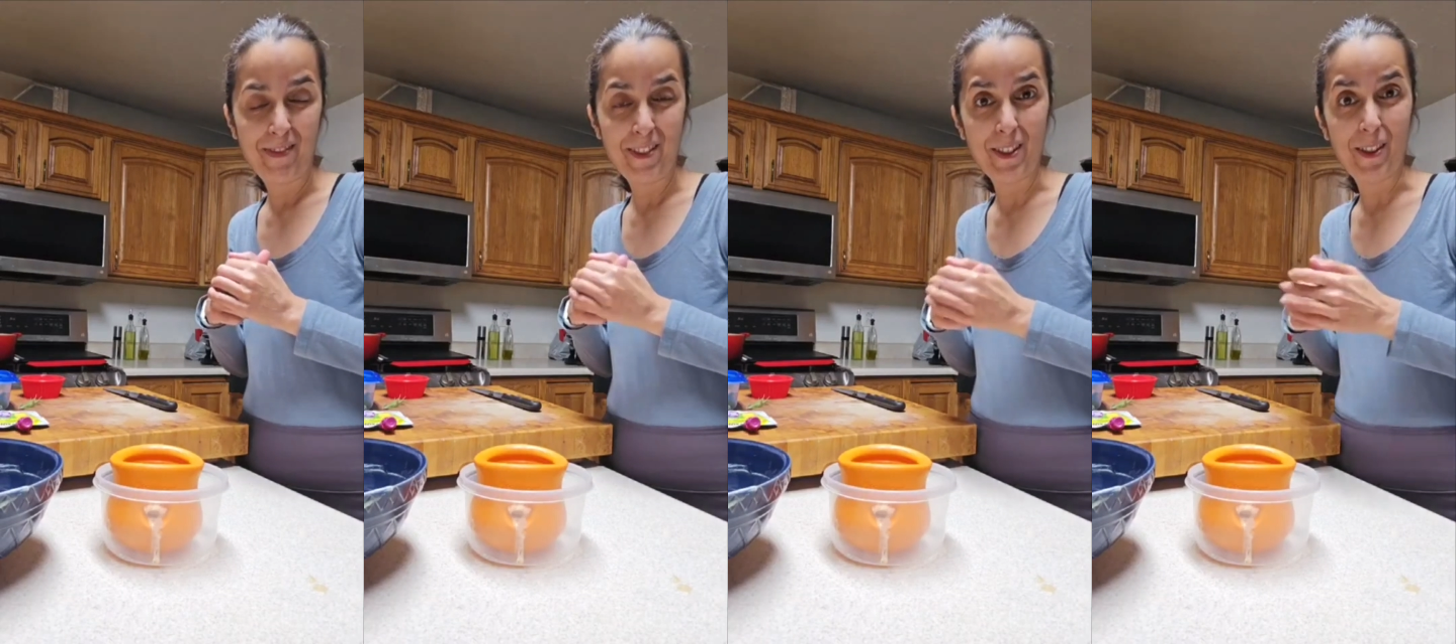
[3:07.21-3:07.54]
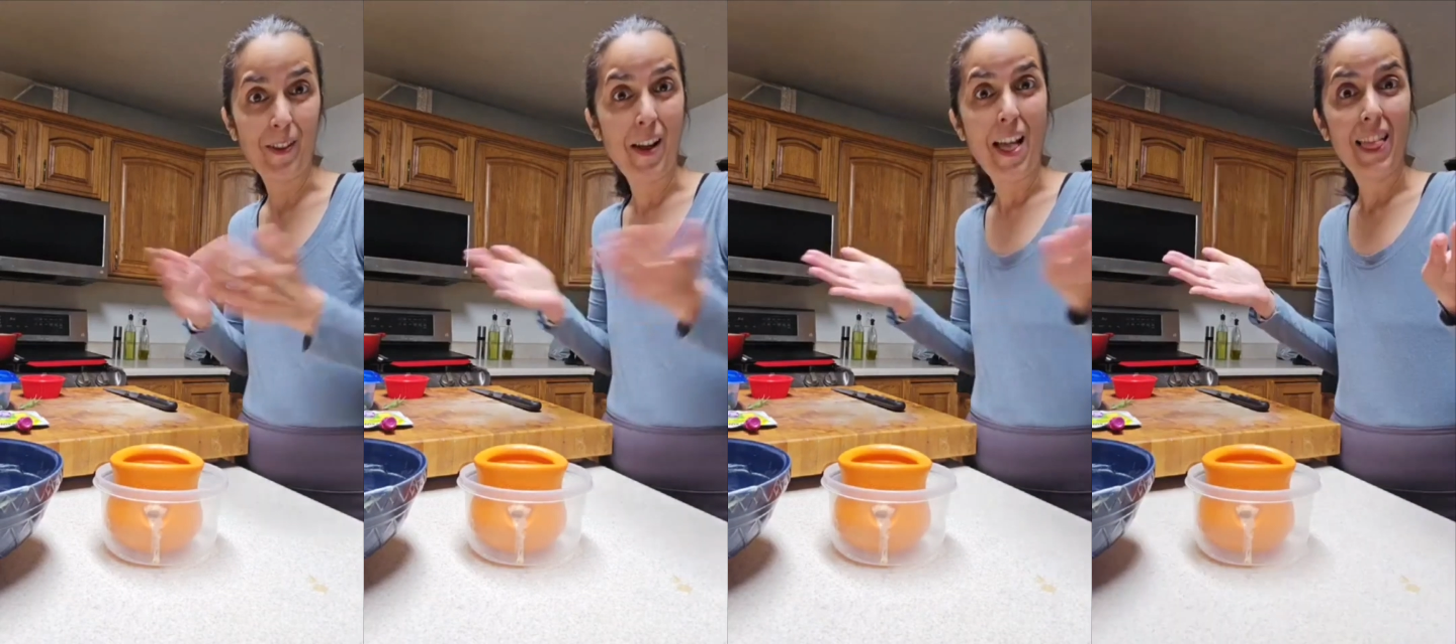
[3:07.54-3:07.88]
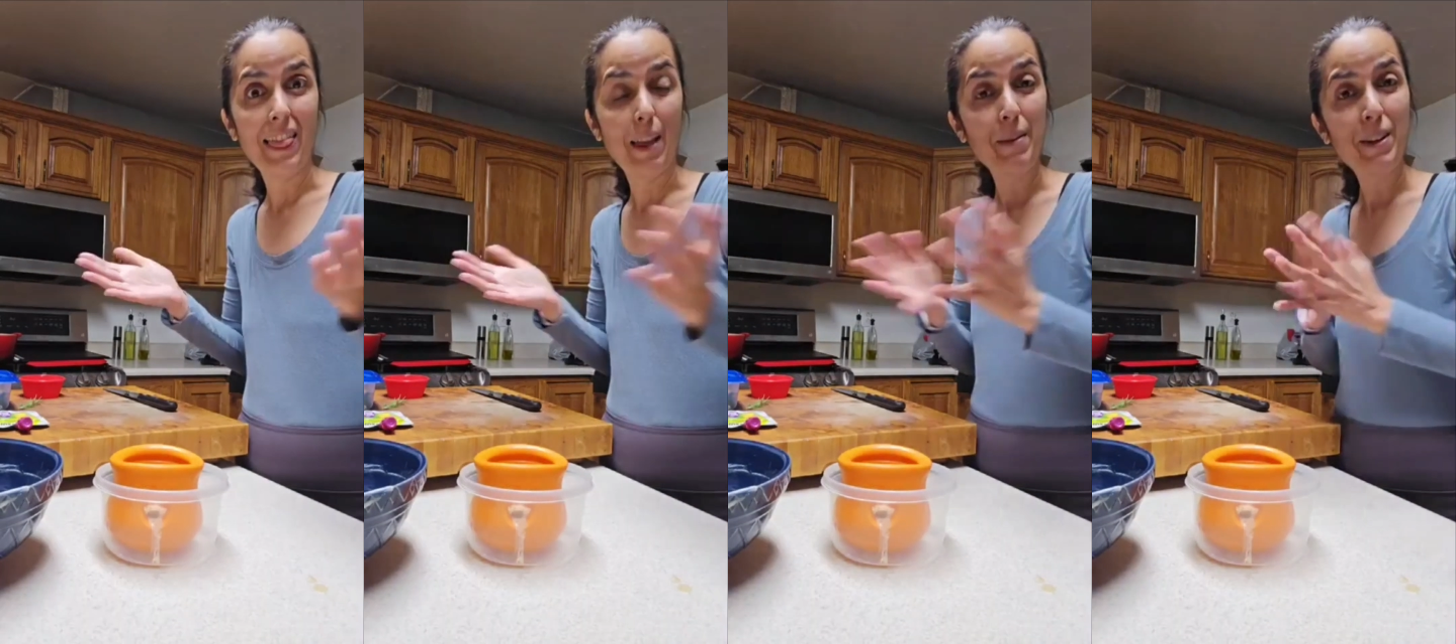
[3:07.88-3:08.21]
So
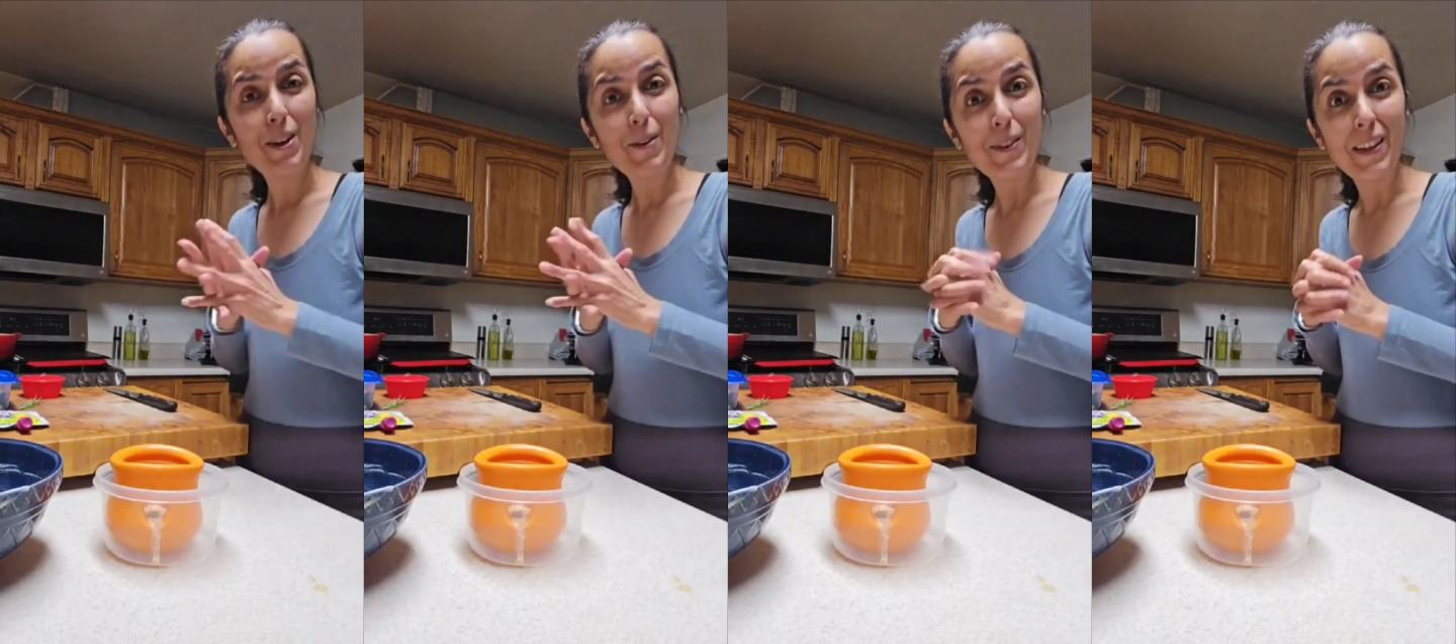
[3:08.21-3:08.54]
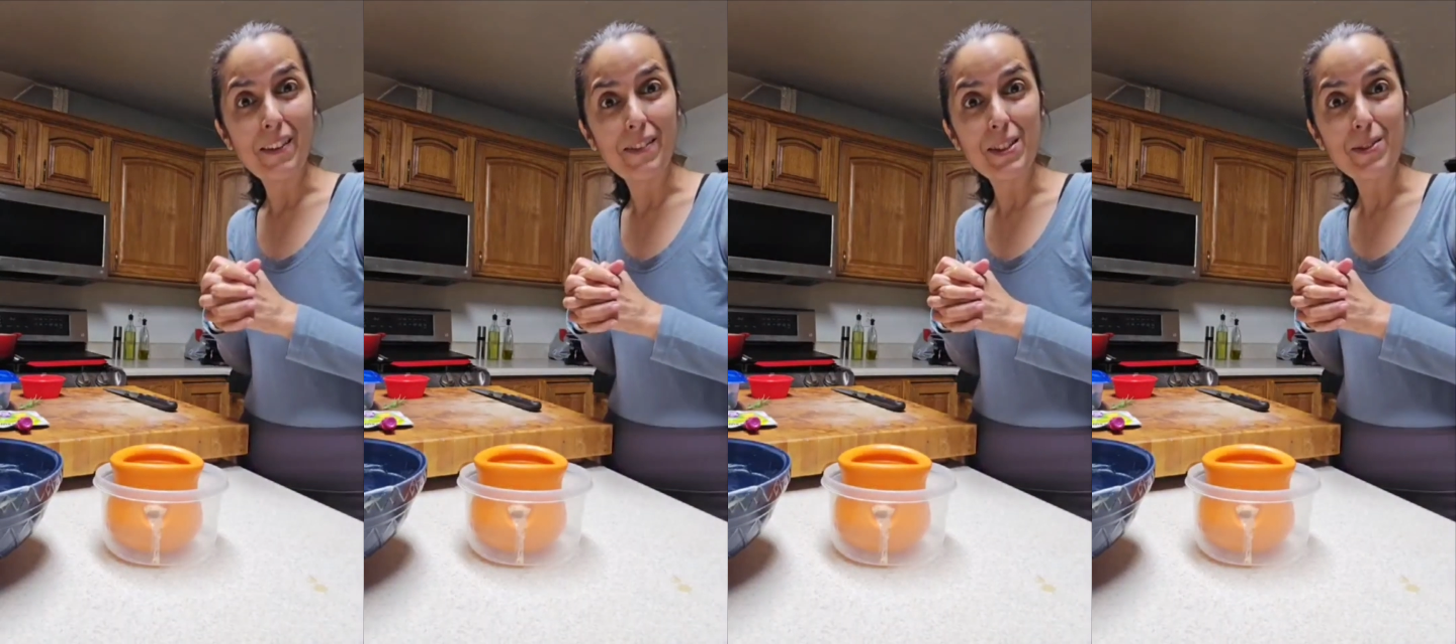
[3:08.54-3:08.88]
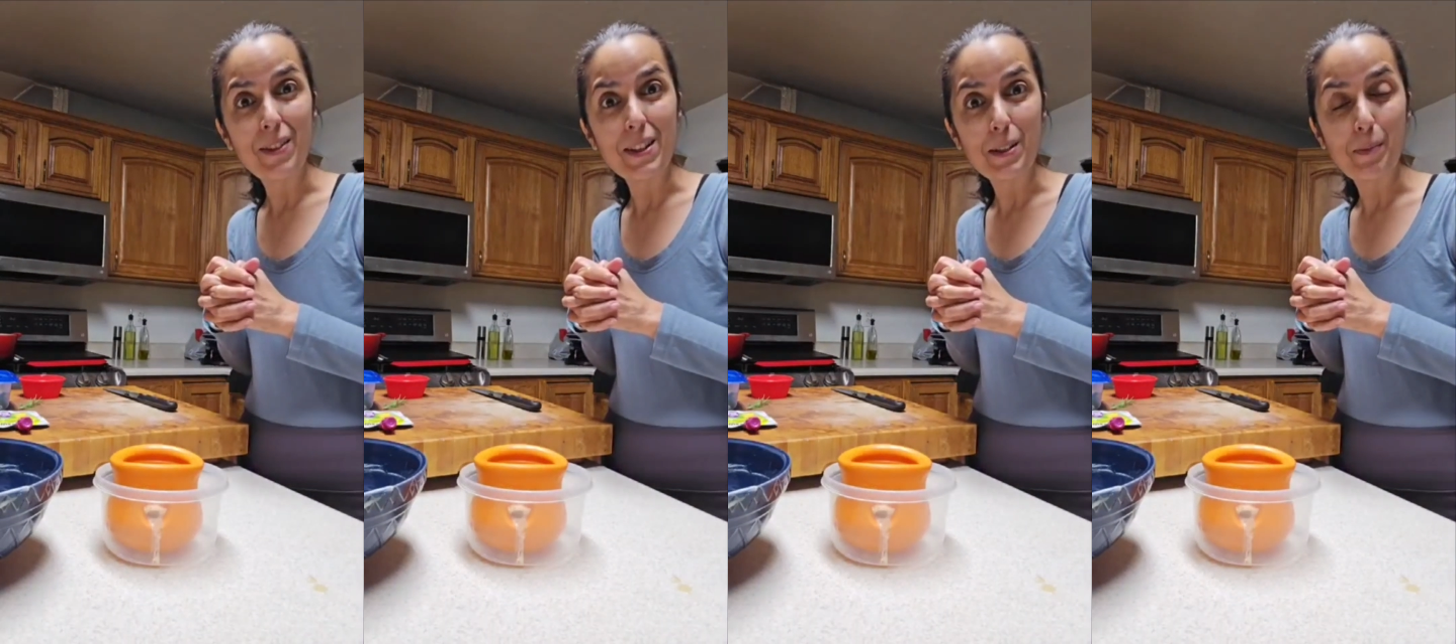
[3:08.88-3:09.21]
let me know if you give
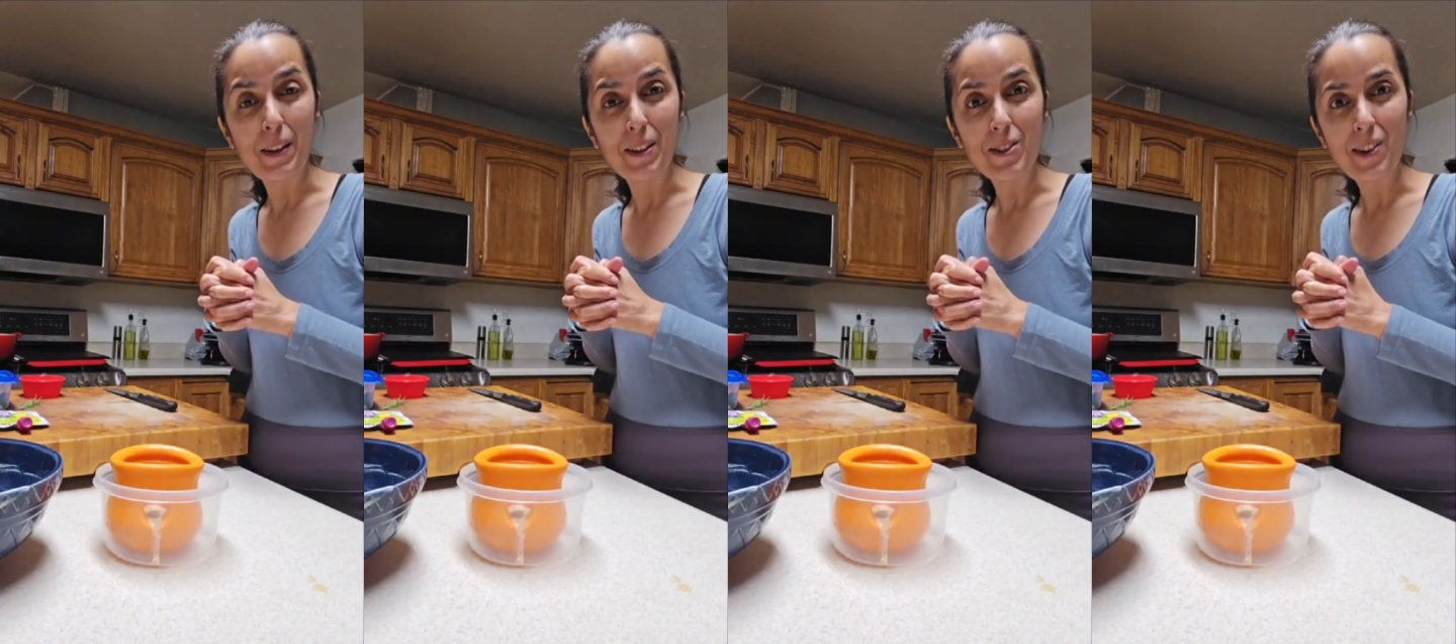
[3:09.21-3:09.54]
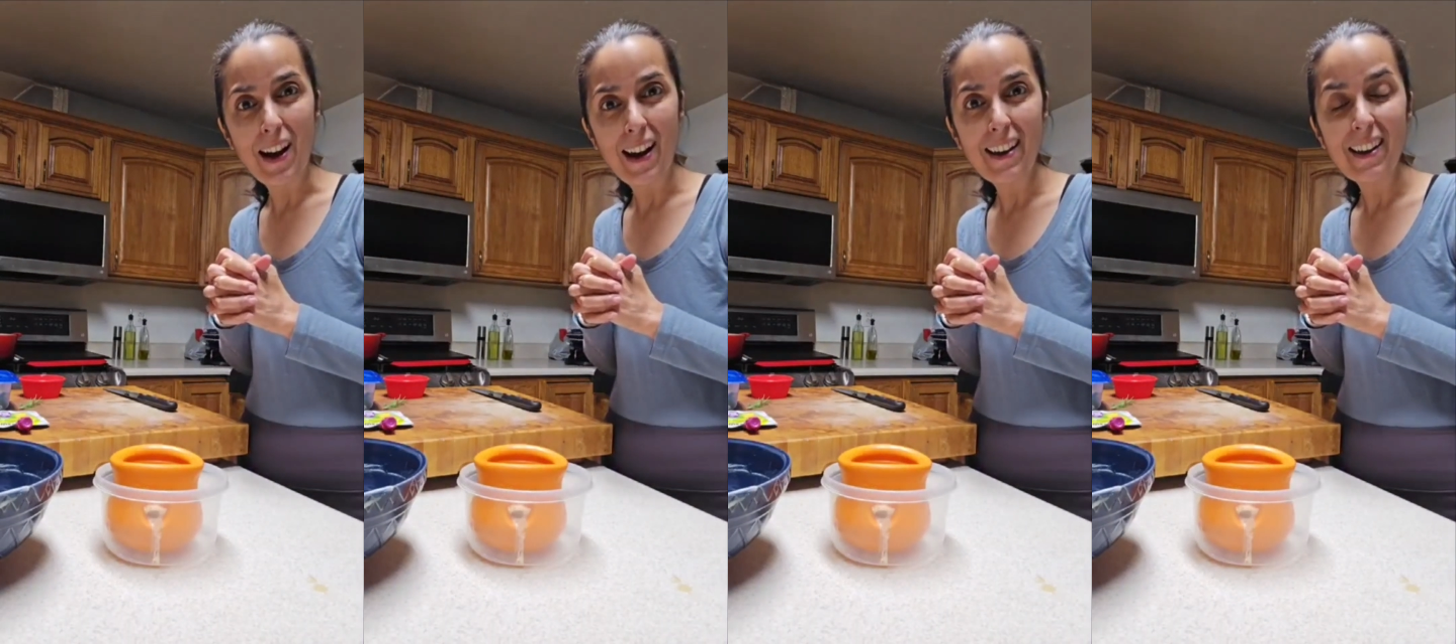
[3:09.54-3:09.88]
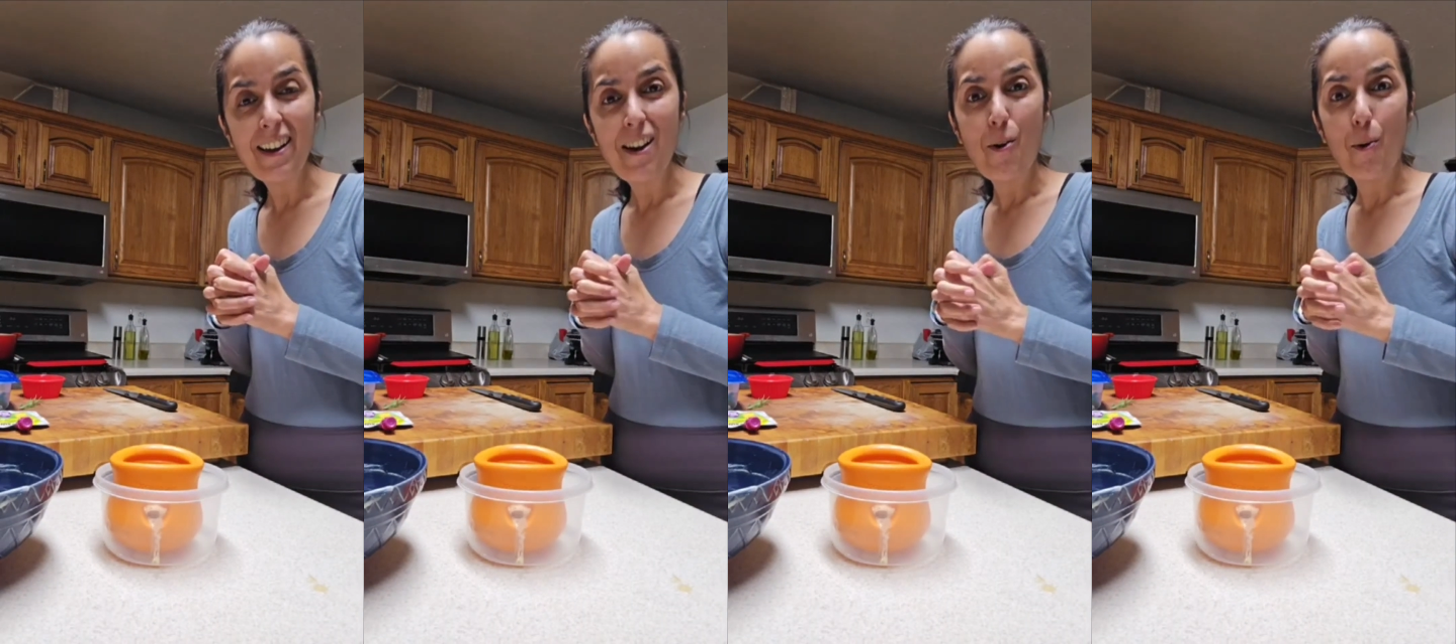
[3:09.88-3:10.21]
this recipe a try,